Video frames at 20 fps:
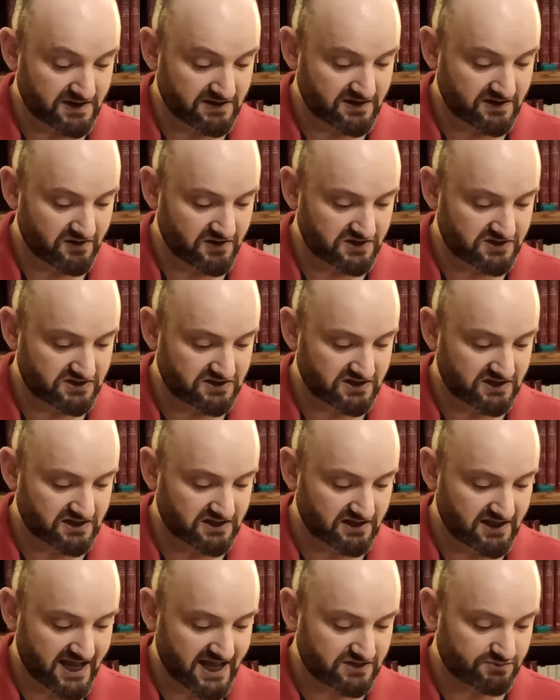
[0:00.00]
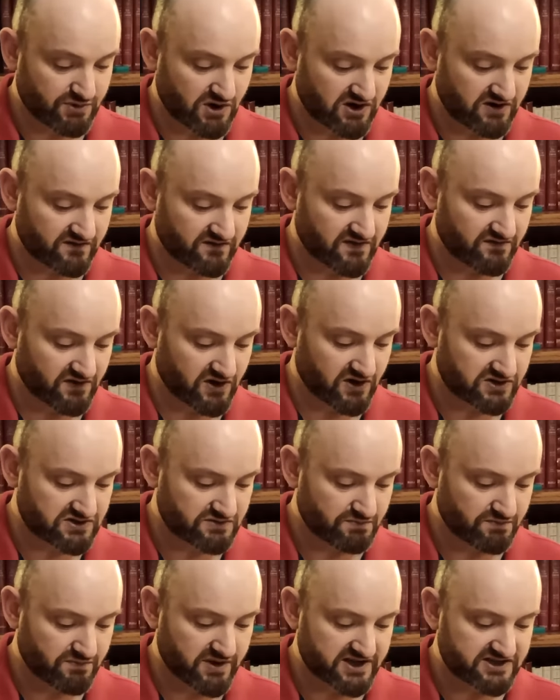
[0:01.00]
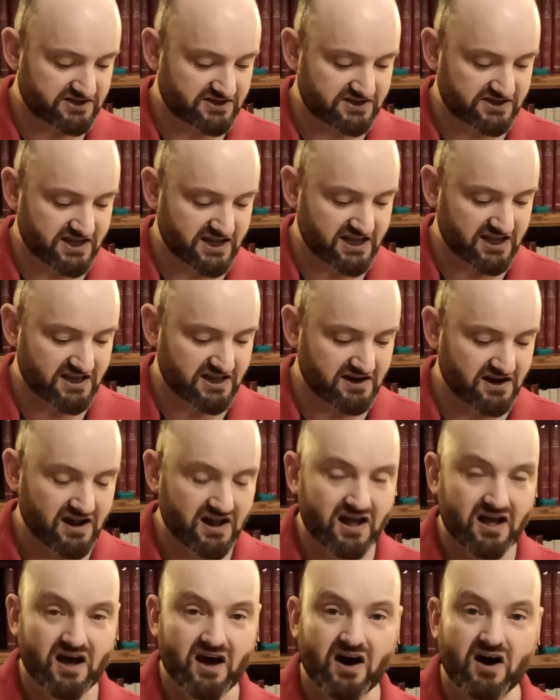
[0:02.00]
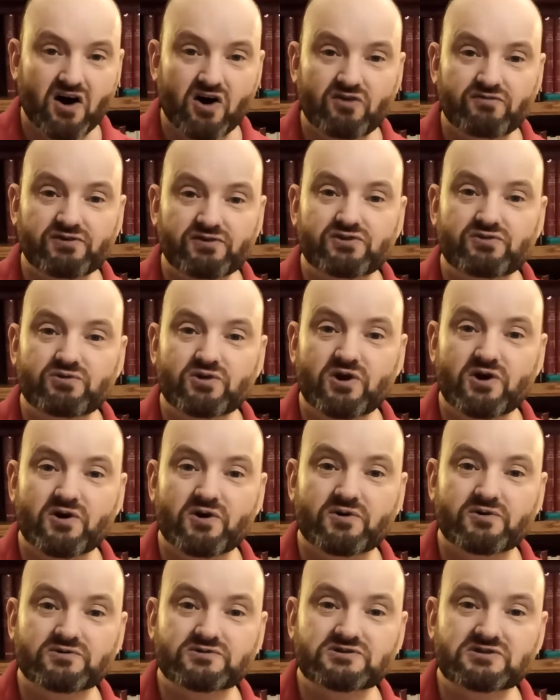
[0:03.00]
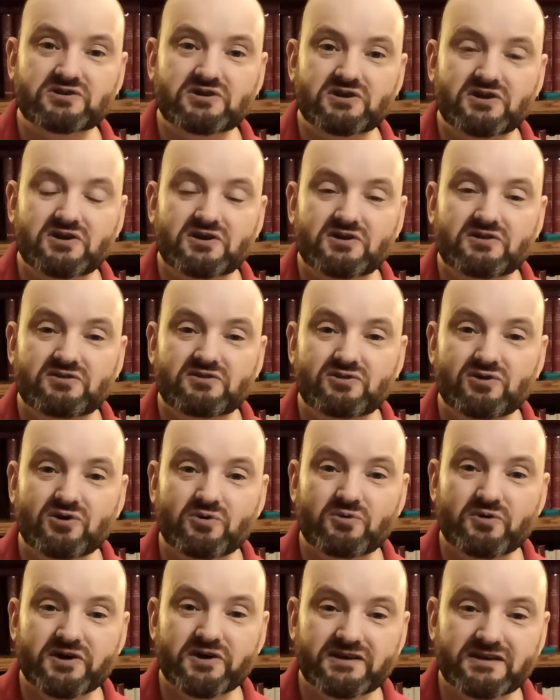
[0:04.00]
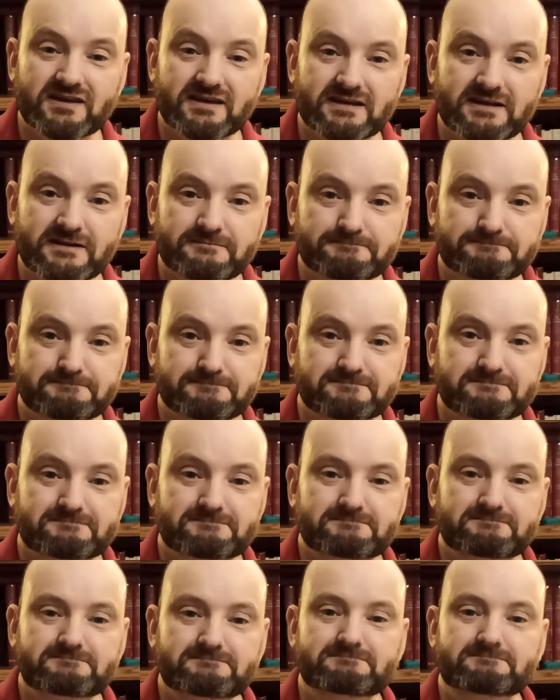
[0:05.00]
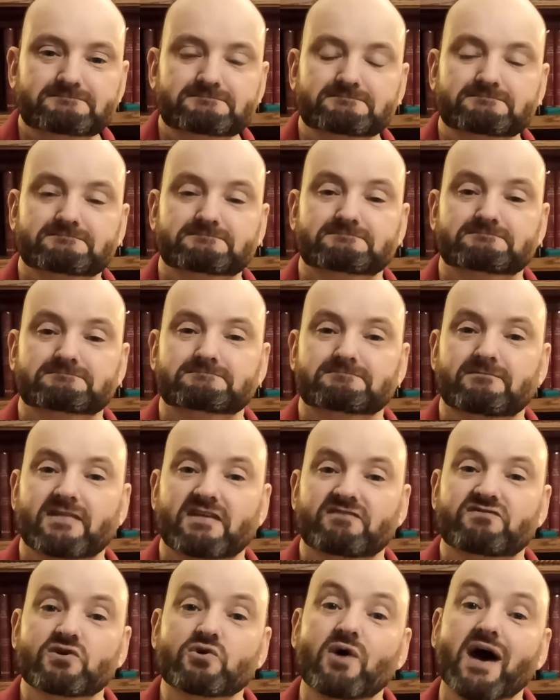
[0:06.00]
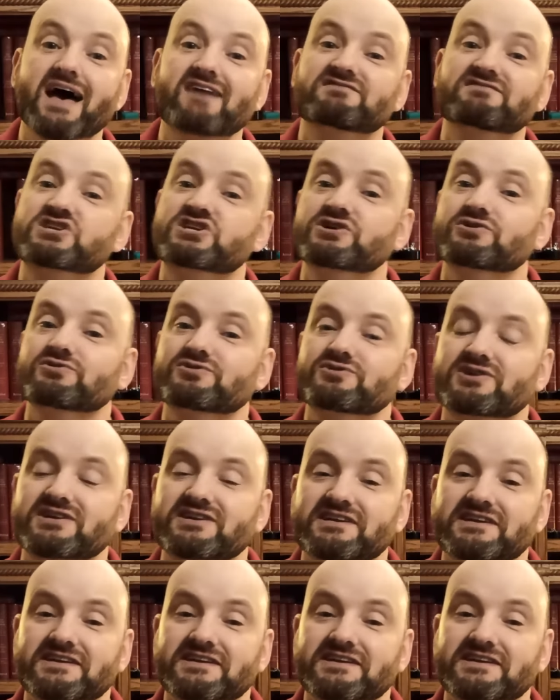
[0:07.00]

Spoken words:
notice the last part of the verse. But sin overthrows the wicked. If you have children,